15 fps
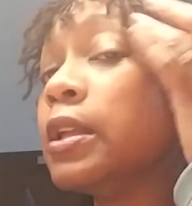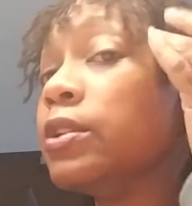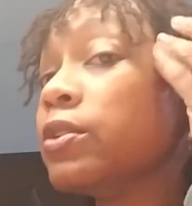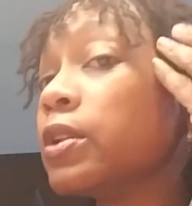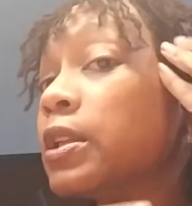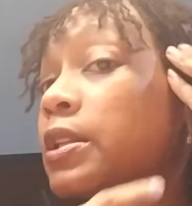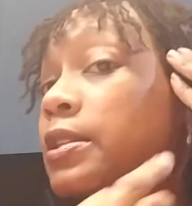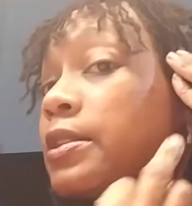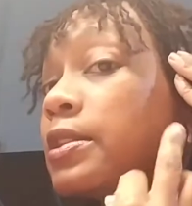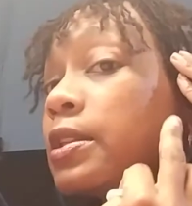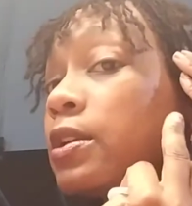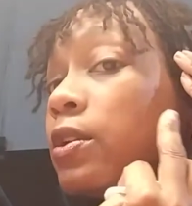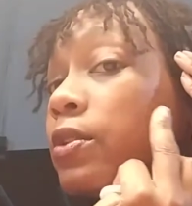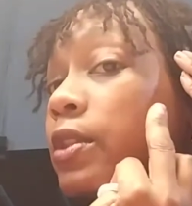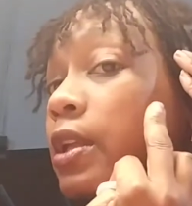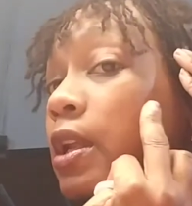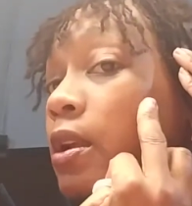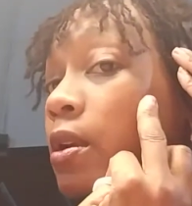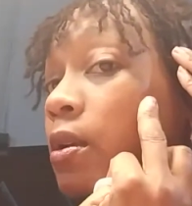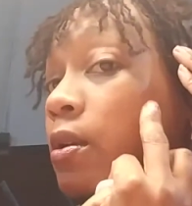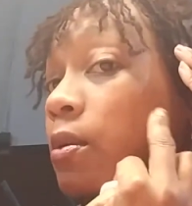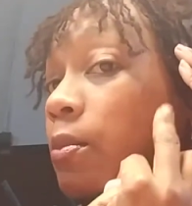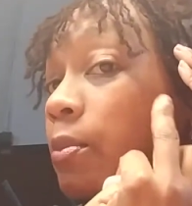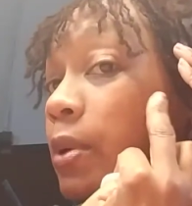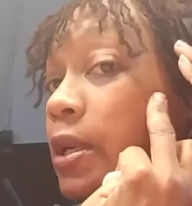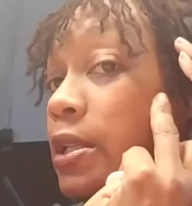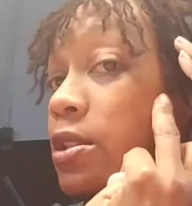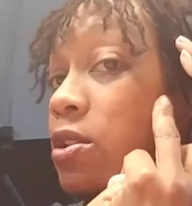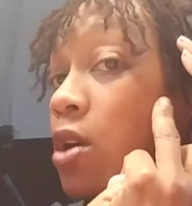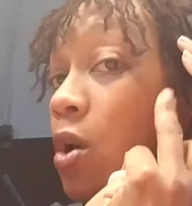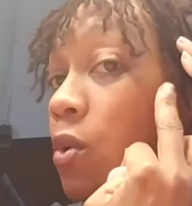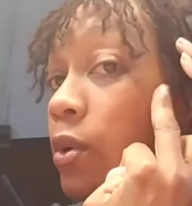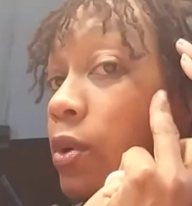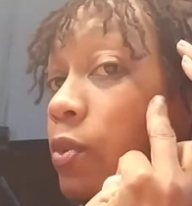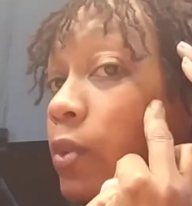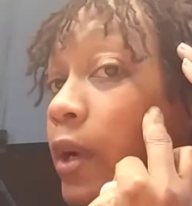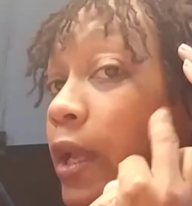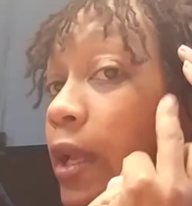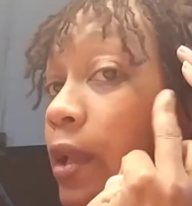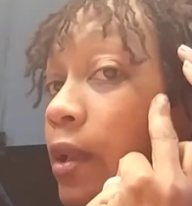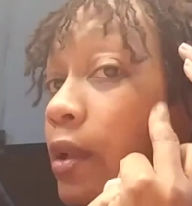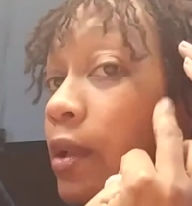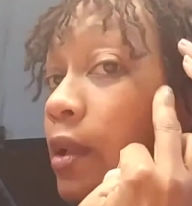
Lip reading: It's still there, but it's going away.